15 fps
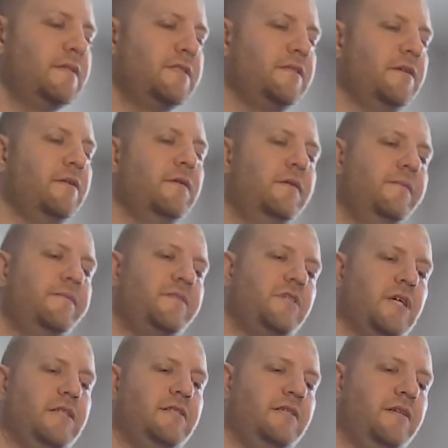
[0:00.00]
So,
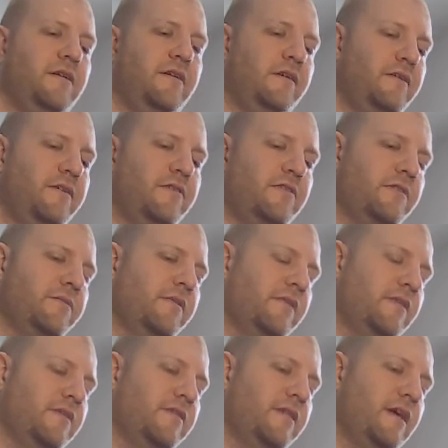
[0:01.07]
chanting Hare Krishna with
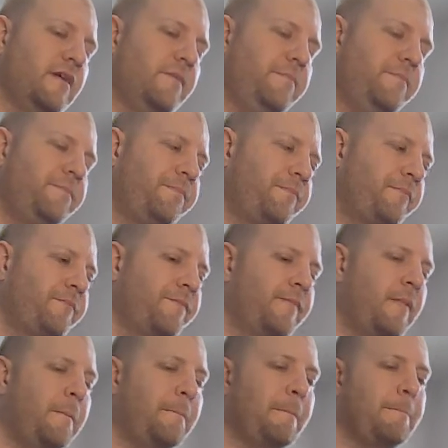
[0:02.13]
this then.
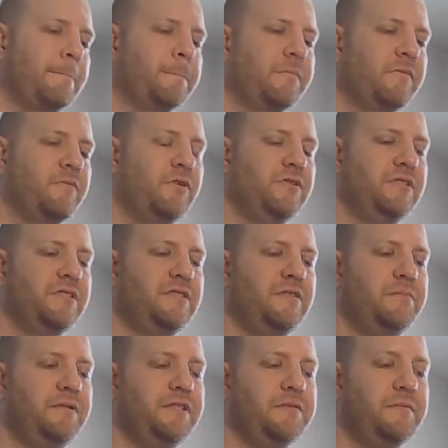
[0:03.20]
We'll just do
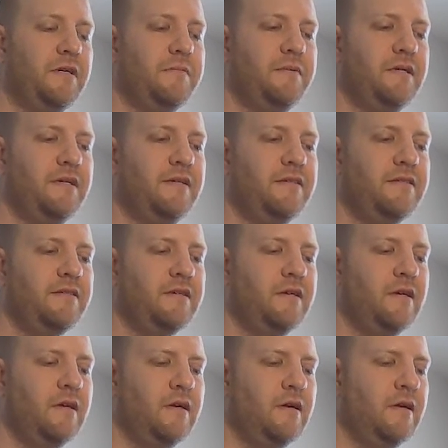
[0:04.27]
piece by piece.
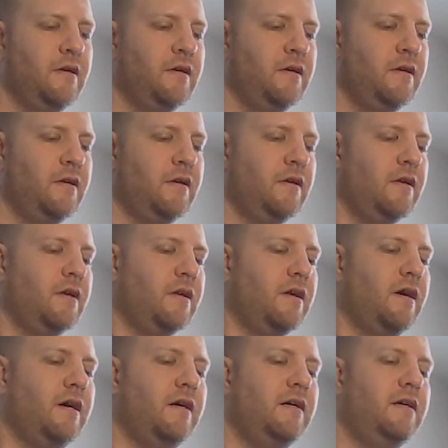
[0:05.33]

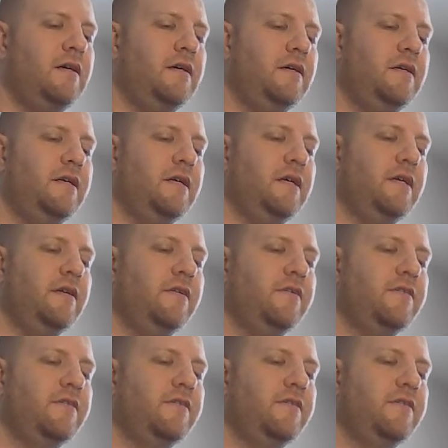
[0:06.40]
Hare